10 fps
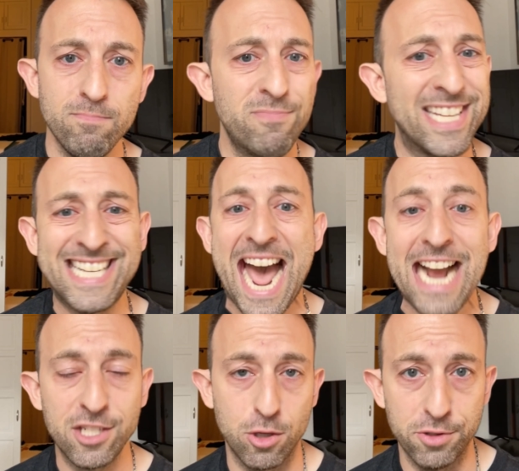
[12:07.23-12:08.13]
The
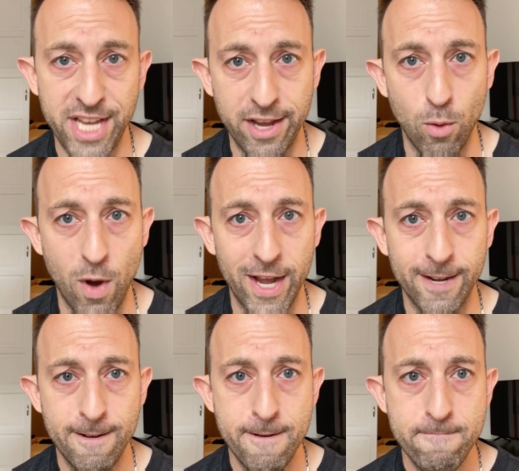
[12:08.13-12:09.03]
tactical takeaway.
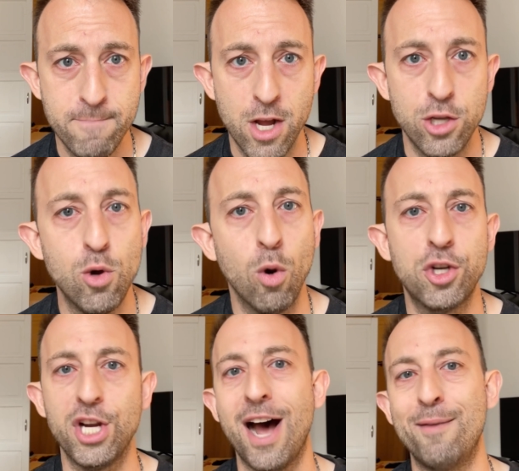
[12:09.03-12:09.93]
Your
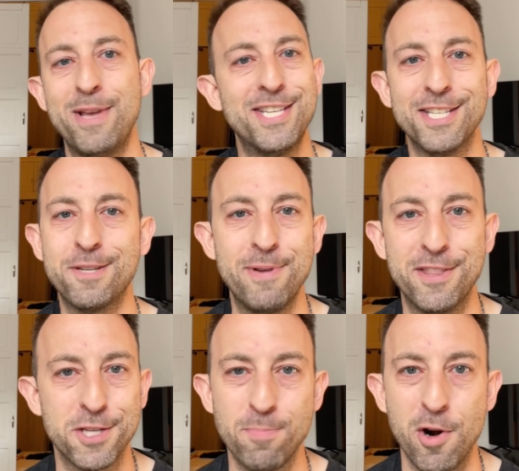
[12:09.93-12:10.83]
job isn't to be
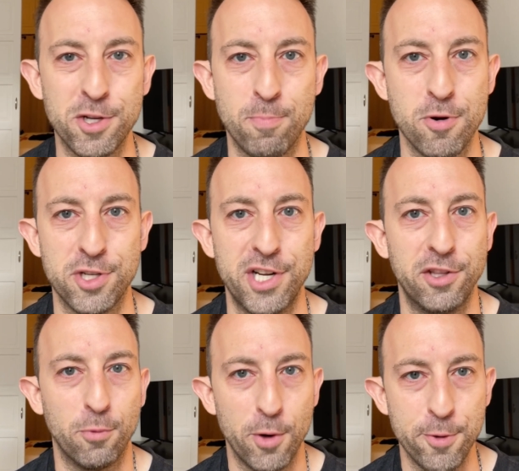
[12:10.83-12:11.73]
the smartest person
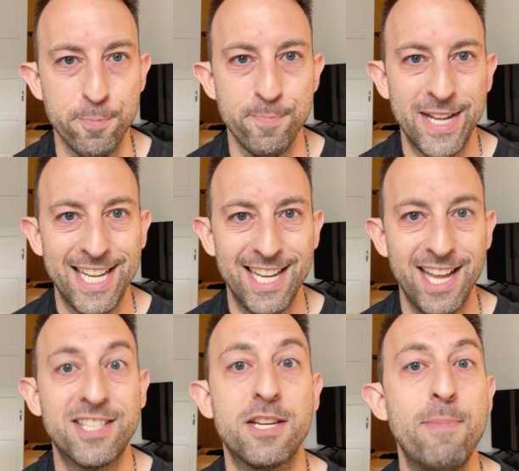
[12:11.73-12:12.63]
in the room.
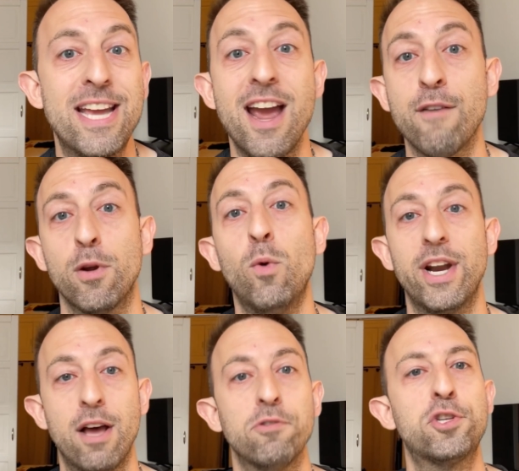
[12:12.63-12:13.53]
It's to make
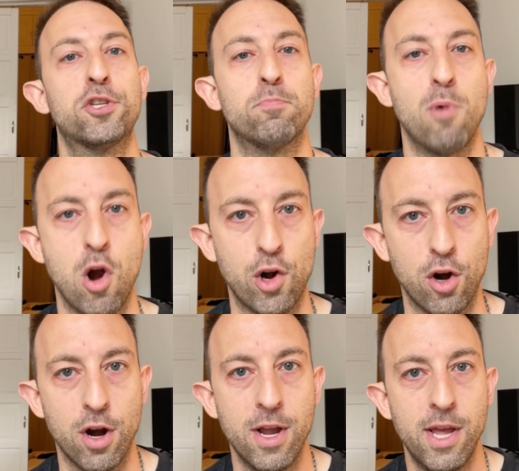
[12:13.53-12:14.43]
everyone else
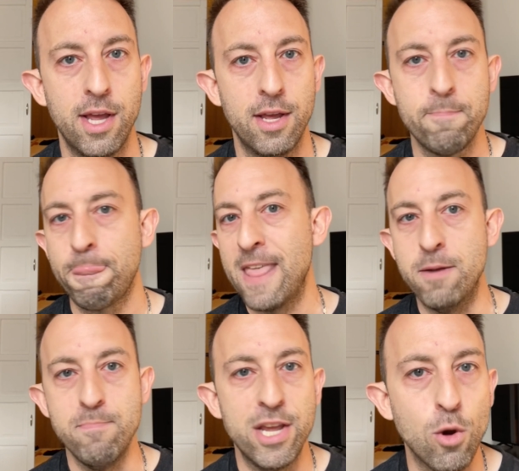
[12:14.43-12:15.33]
smarter.
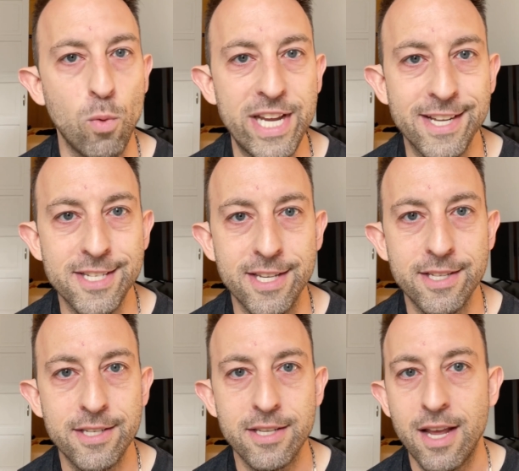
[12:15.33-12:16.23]
Admit your
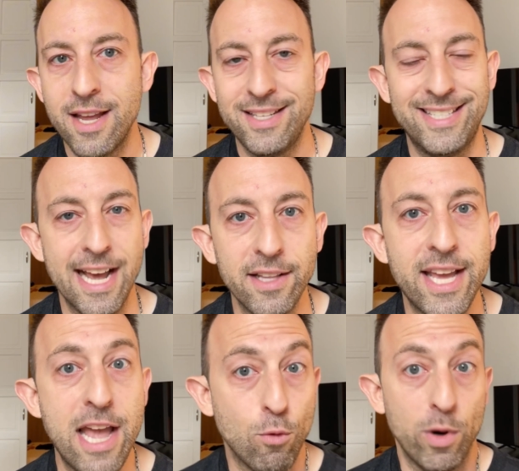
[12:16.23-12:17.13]
weaknesses,
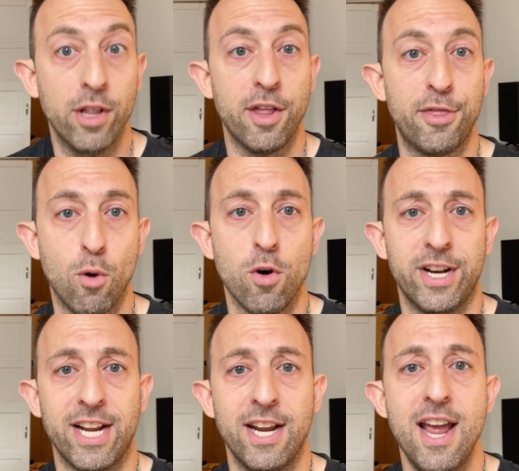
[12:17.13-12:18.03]
delegate real
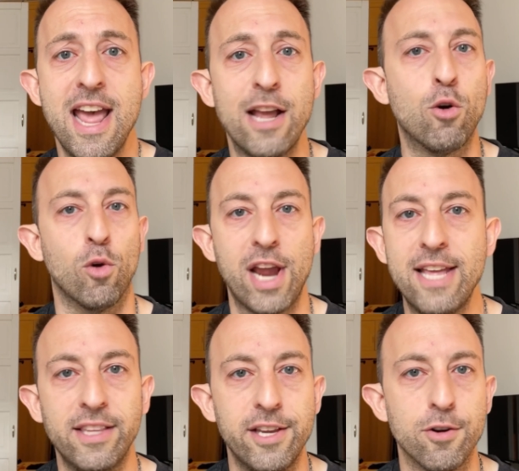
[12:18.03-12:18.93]
authority, and
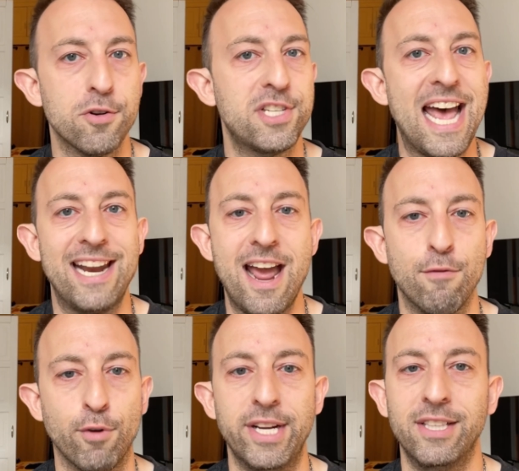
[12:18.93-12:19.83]
create leaders at
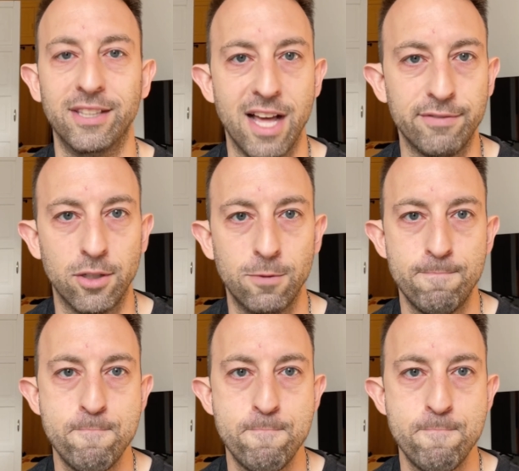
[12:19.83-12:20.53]
every level.